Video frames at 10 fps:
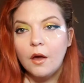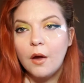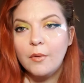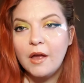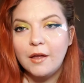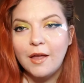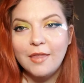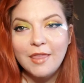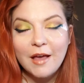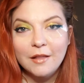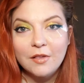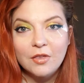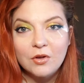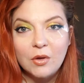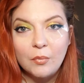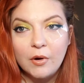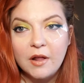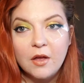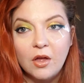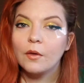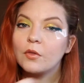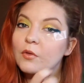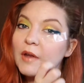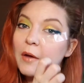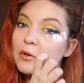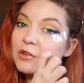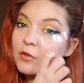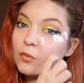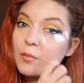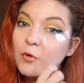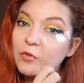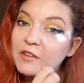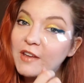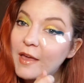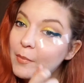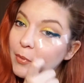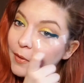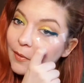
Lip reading: Alright, and that is looking pretty good. So now we just remove the tape.